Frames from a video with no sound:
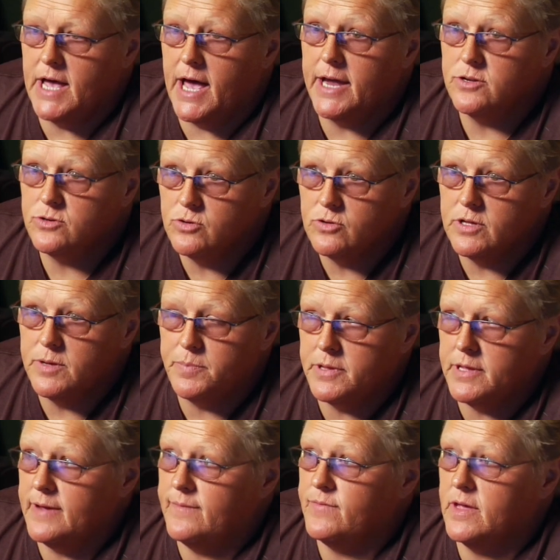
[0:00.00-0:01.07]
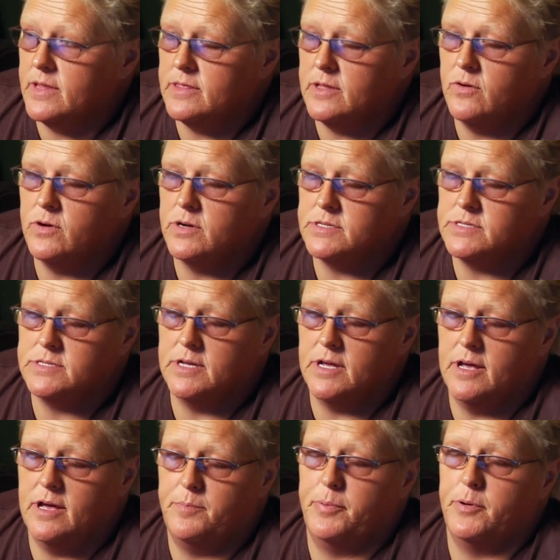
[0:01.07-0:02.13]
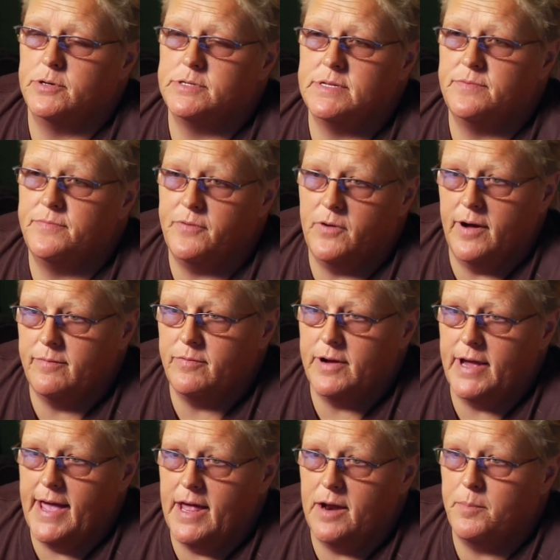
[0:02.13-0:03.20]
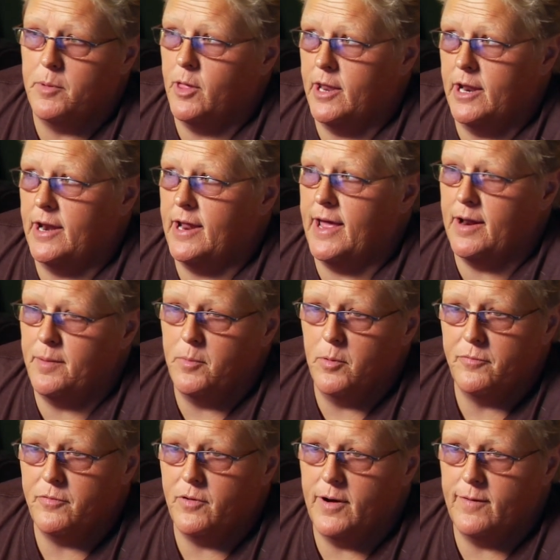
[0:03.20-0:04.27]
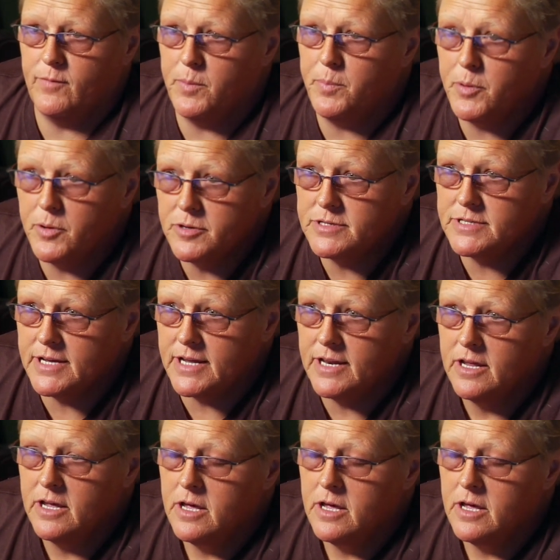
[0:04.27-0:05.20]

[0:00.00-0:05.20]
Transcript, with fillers: So I truly believe that there is a person for every animal and an animal for every person.